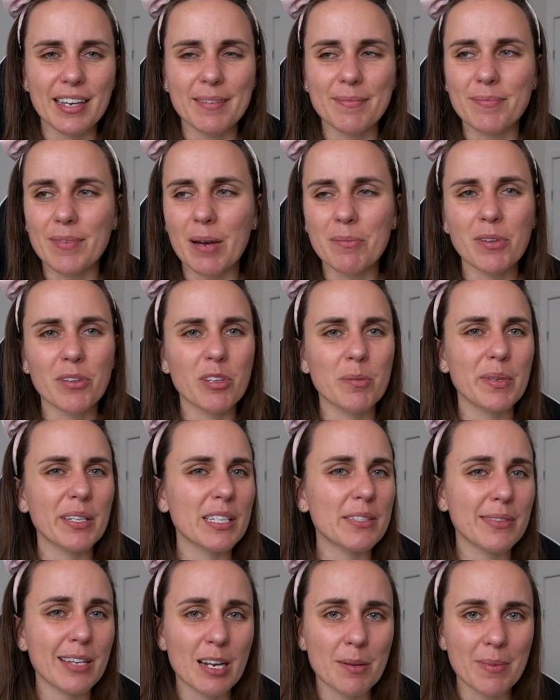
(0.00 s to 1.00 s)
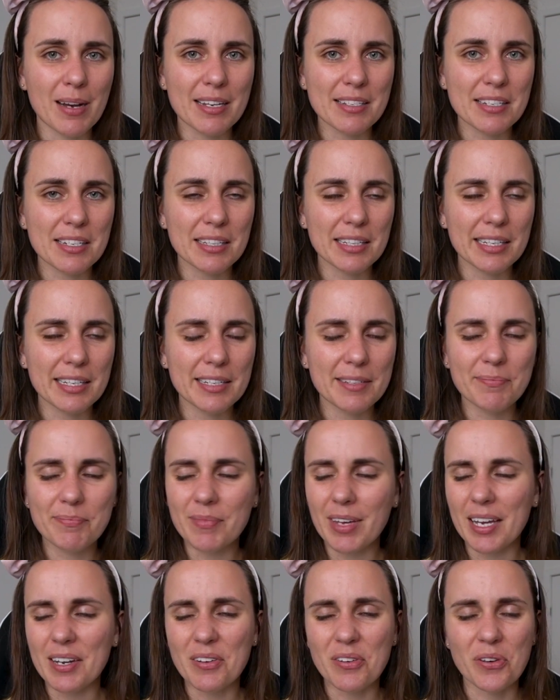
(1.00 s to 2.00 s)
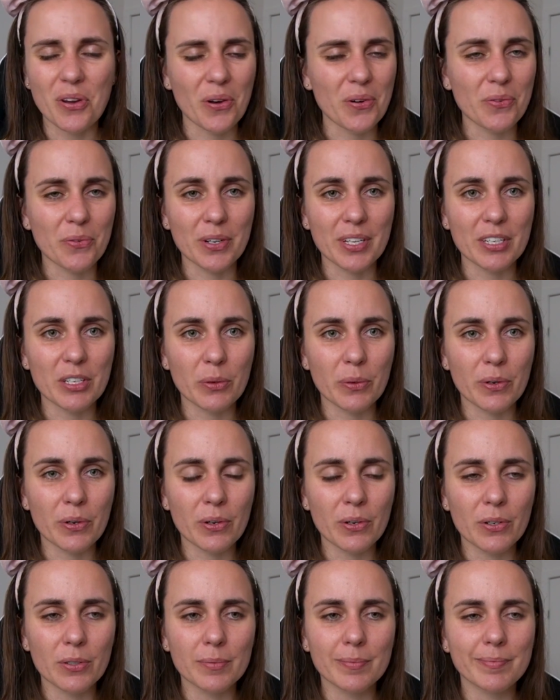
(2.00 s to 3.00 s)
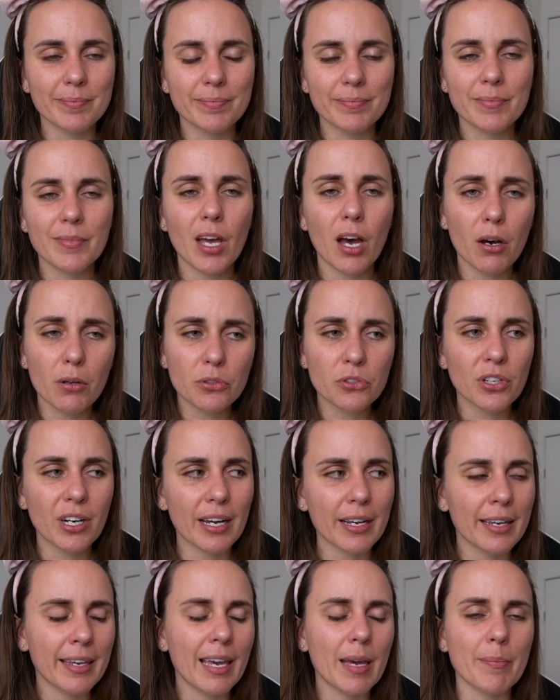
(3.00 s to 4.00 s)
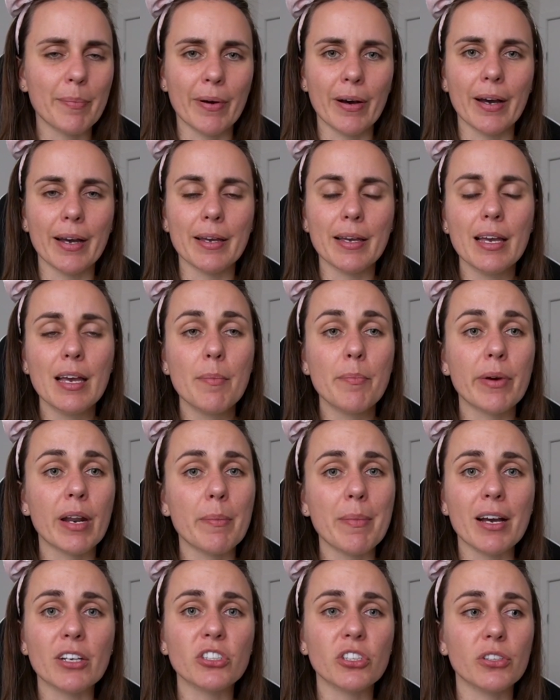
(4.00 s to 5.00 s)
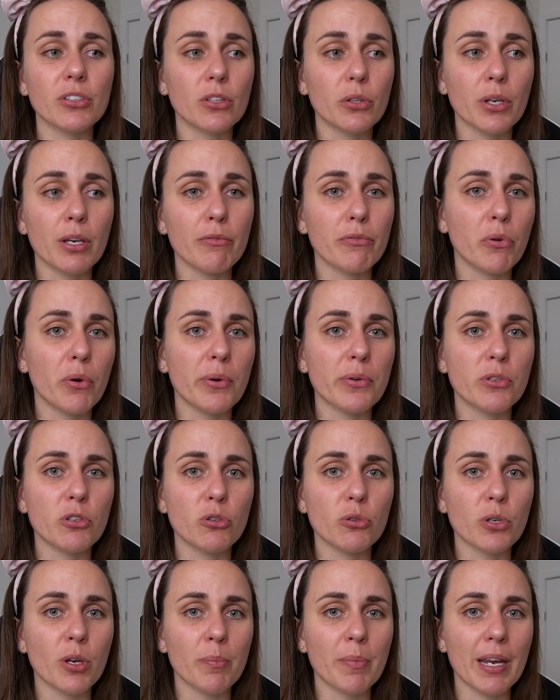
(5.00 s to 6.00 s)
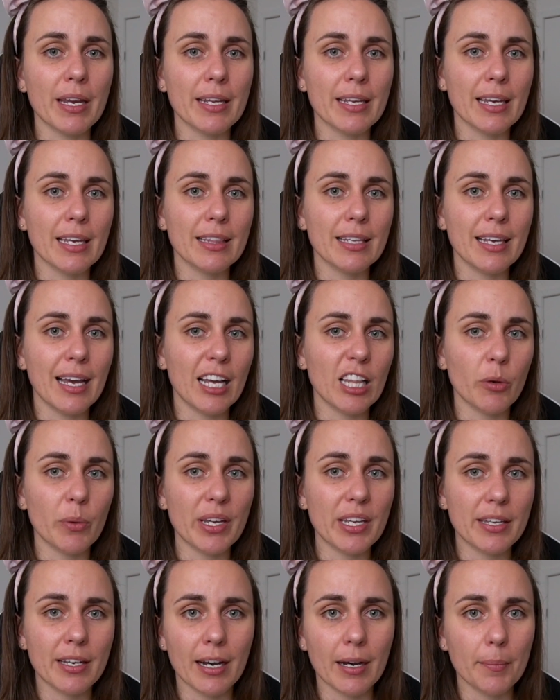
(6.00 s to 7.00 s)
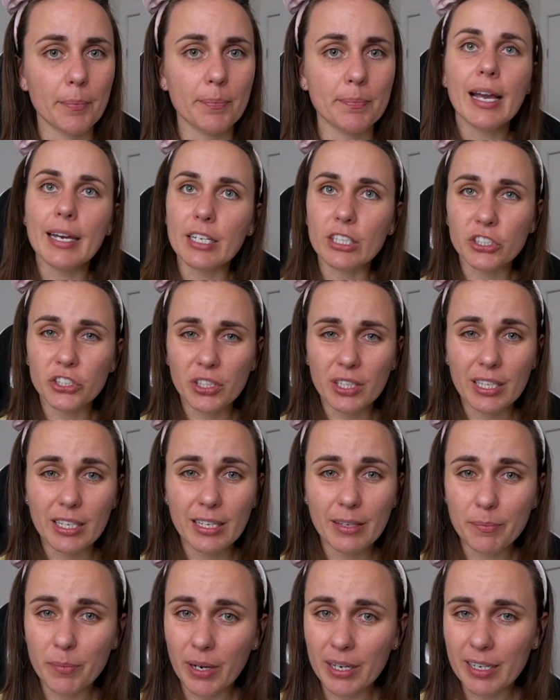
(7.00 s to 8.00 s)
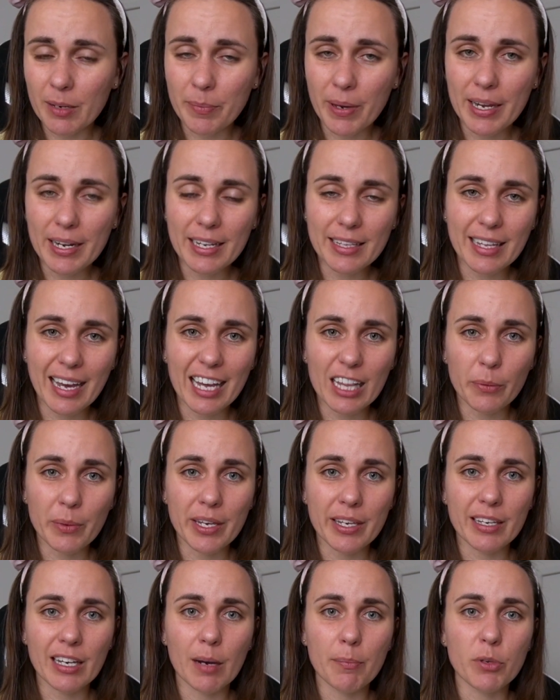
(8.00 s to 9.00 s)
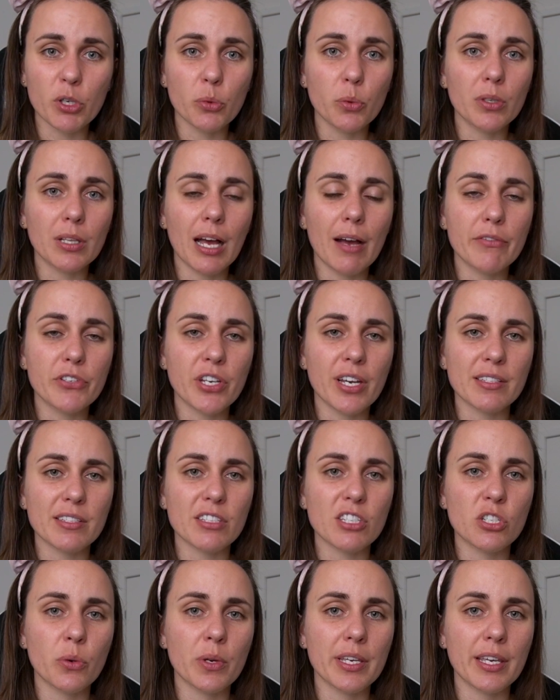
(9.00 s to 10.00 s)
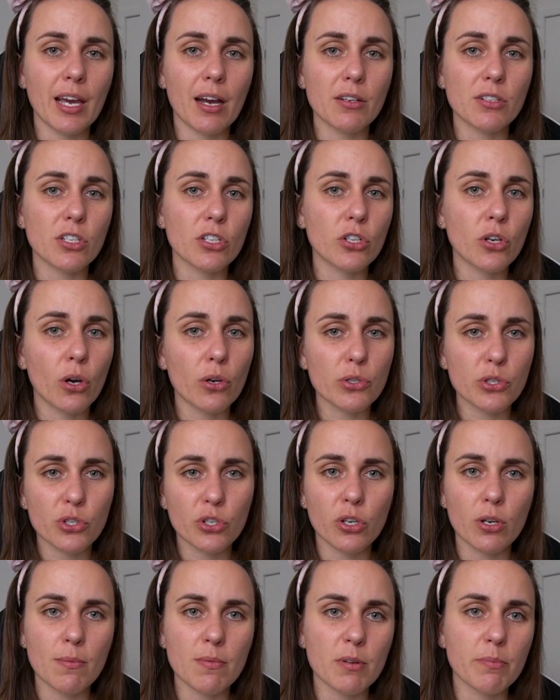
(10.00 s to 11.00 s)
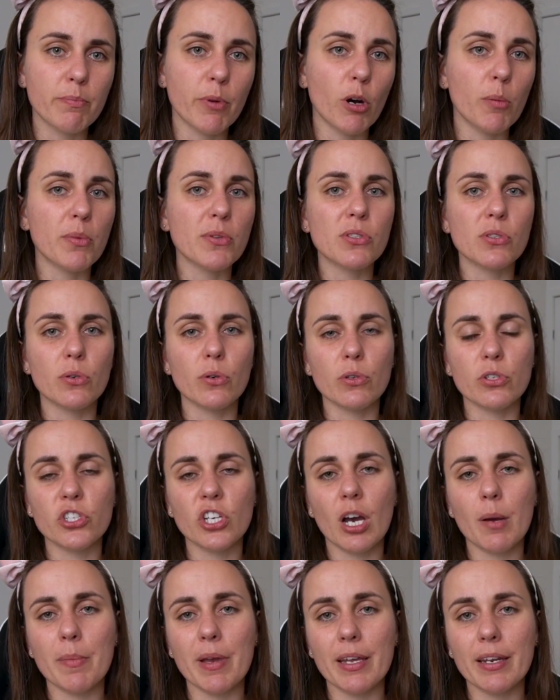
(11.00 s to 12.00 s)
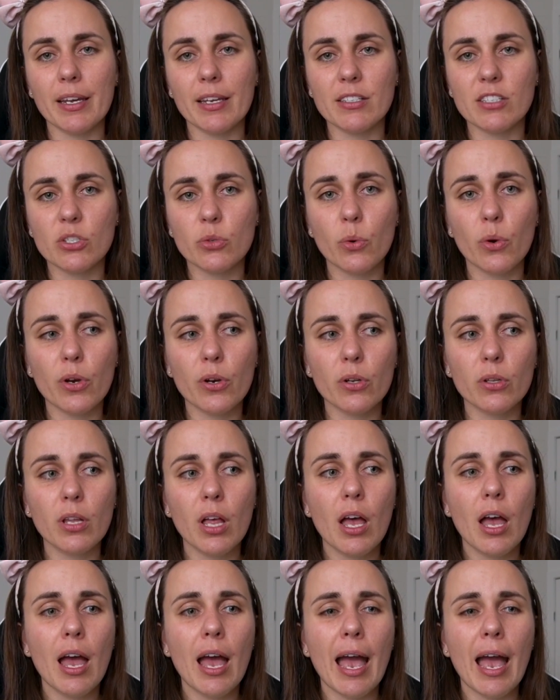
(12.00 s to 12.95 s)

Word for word: I'm, I'm, not the biggest fan of Master League. I don't really do it at all. Ultra I can get by, but I'm actually looking forward to competing in the Halloween Cup. Additionally, by competing in the Halloween Cup, you will have chances to encounter costumed Bulbasaur, Charmander, and Squirtle.